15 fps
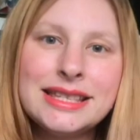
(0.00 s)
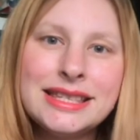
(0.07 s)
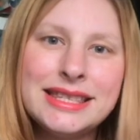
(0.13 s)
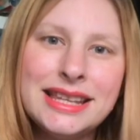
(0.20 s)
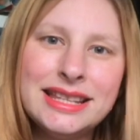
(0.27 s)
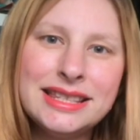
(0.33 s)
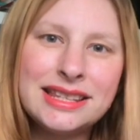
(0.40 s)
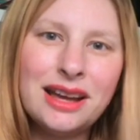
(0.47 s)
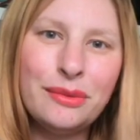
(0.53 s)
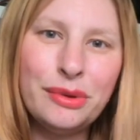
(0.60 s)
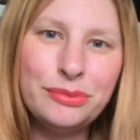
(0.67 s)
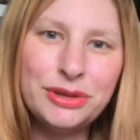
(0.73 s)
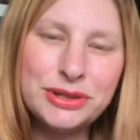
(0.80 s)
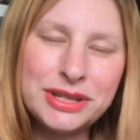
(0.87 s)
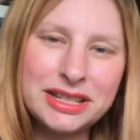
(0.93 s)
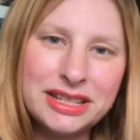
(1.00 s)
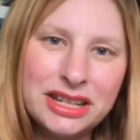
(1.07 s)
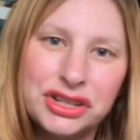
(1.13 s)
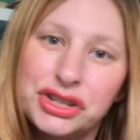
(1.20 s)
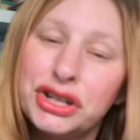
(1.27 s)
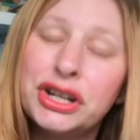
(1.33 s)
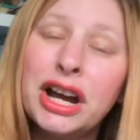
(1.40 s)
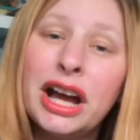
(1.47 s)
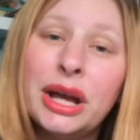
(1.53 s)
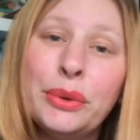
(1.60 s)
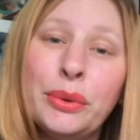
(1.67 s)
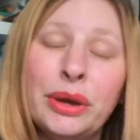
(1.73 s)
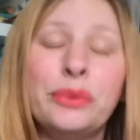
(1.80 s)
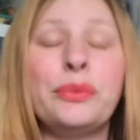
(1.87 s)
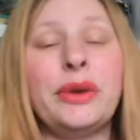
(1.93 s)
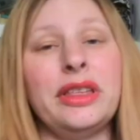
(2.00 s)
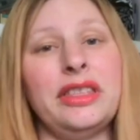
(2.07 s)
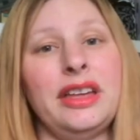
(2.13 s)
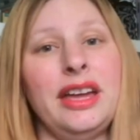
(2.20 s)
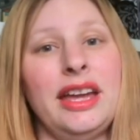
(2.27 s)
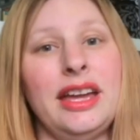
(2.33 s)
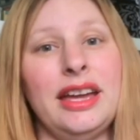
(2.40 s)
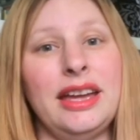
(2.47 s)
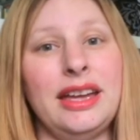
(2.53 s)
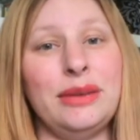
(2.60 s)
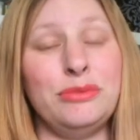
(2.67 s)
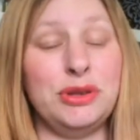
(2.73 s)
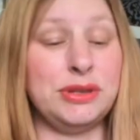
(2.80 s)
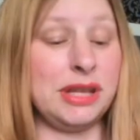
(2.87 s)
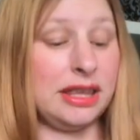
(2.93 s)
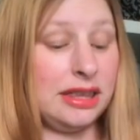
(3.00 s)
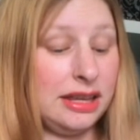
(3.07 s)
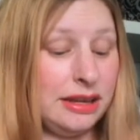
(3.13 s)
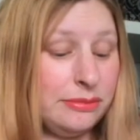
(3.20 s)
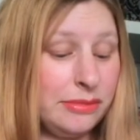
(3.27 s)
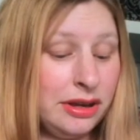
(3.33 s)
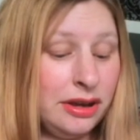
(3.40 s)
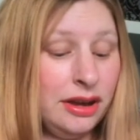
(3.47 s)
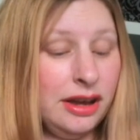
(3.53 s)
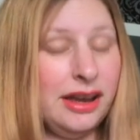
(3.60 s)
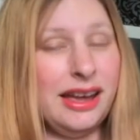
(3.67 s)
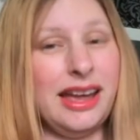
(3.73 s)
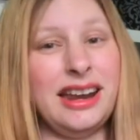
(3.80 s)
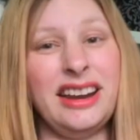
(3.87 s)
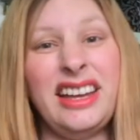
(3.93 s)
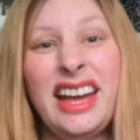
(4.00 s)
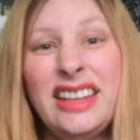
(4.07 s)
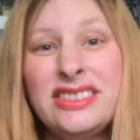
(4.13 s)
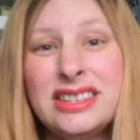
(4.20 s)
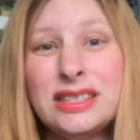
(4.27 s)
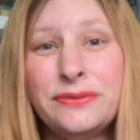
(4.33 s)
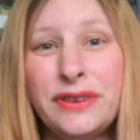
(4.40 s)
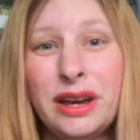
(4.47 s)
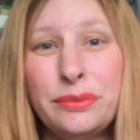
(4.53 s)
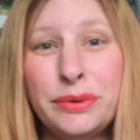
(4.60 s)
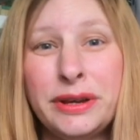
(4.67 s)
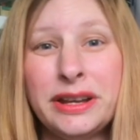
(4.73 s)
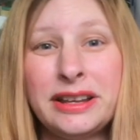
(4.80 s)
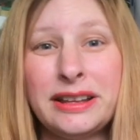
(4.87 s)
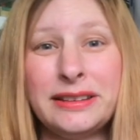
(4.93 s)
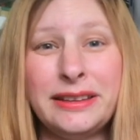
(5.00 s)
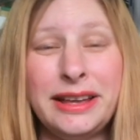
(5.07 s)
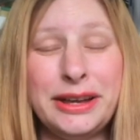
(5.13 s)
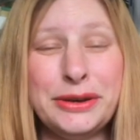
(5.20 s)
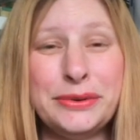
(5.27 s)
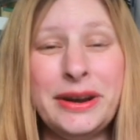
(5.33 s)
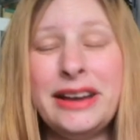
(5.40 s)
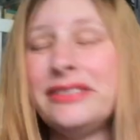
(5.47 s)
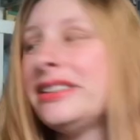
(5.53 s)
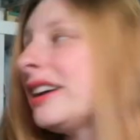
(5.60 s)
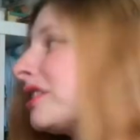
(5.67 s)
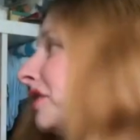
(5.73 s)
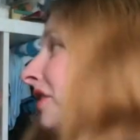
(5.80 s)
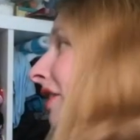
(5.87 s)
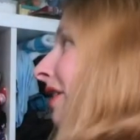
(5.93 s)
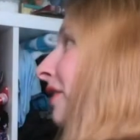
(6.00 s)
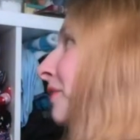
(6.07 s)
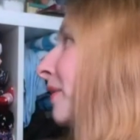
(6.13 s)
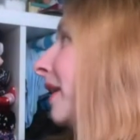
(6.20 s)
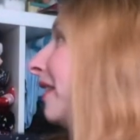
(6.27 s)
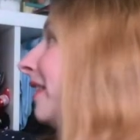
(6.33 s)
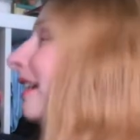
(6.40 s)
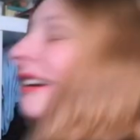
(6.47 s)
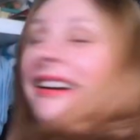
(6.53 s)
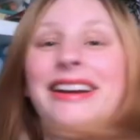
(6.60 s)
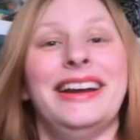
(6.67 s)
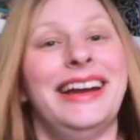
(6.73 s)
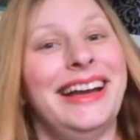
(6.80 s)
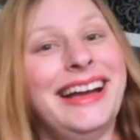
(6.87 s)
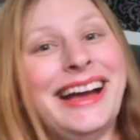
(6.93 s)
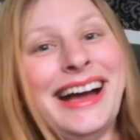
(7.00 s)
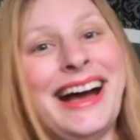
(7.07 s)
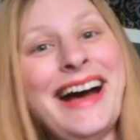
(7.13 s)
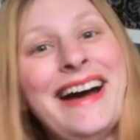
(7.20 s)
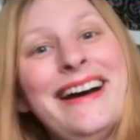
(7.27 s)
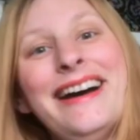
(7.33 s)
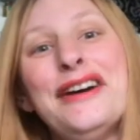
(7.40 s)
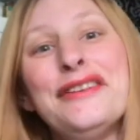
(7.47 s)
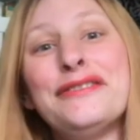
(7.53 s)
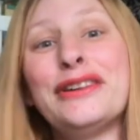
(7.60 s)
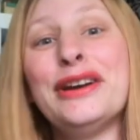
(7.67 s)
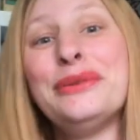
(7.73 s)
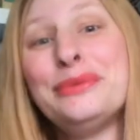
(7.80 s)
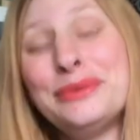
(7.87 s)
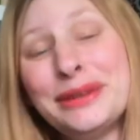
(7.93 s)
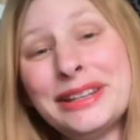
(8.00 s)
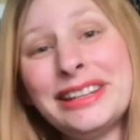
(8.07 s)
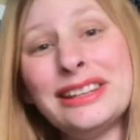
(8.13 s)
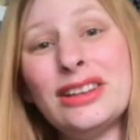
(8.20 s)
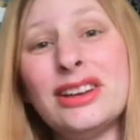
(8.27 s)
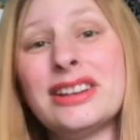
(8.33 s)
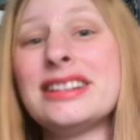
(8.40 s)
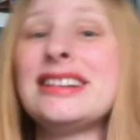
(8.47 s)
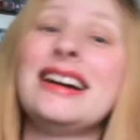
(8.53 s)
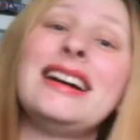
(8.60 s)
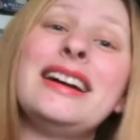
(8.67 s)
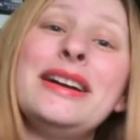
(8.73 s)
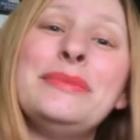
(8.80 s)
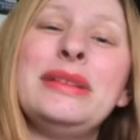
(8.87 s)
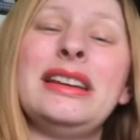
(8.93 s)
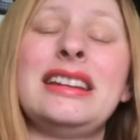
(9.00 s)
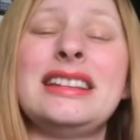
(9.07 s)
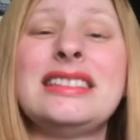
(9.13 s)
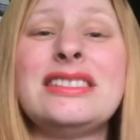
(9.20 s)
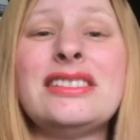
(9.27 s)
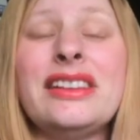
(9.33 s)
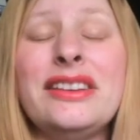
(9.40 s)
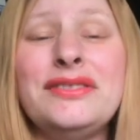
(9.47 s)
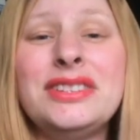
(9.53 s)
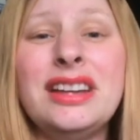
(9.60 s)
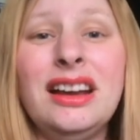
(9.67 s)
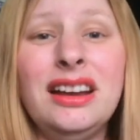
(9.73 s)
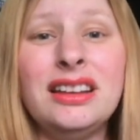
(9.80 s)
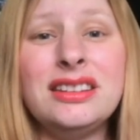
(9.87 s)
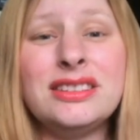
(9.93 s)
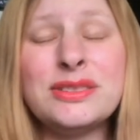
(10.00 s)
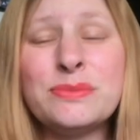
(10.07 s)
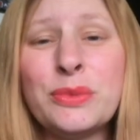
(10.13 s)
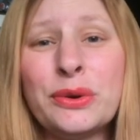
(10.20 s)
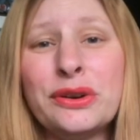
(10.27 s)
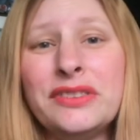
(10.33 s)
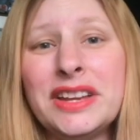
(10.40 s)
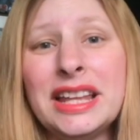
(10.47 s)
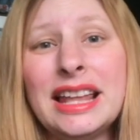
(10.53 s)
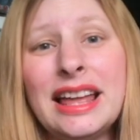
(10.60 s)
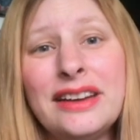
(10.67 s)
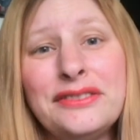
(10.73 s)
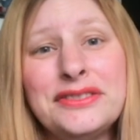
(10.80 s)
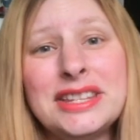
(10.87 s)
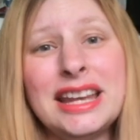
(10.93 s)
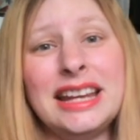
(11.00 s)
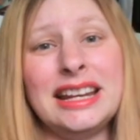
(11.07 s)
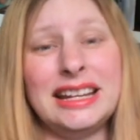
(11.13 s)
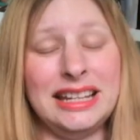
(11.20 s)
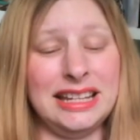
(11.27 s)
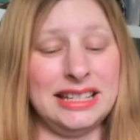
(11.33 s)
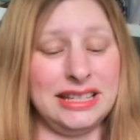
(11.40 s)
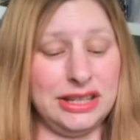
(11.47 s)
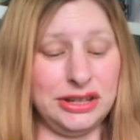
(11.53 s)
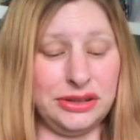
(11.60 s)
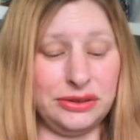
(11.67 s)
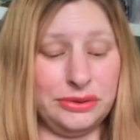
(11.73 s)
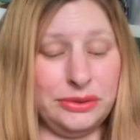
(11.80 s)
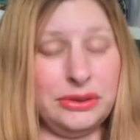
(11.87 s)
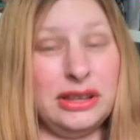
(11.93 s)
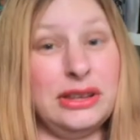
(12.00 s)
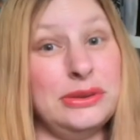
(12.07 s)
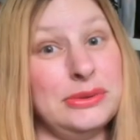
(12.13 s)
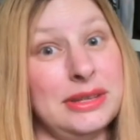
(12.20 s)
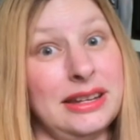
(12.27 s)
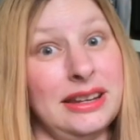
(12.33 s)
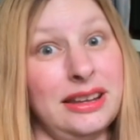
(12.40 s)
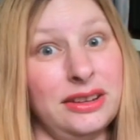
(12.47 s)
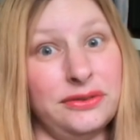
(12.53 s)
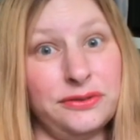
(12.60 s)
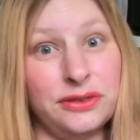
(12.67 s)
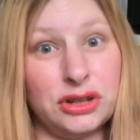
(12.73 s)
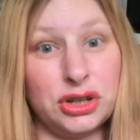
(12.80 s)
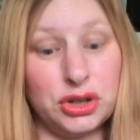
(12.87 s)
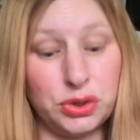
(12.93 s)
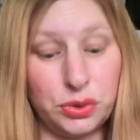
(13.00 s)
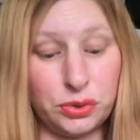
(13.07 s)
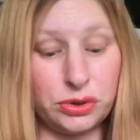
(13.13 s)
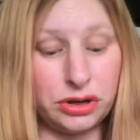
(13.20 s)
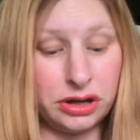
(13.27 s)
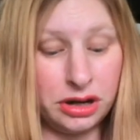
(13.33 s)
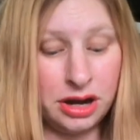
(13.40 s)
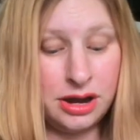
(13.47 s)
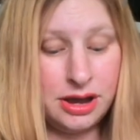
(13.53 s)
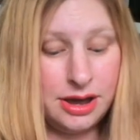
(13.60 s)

Since I'm a music teacher, I went with a music theme, and I had this fabric laying around, actually it's right there, for a really long time, and I still have tons more of it left, and I need to use it again for sure.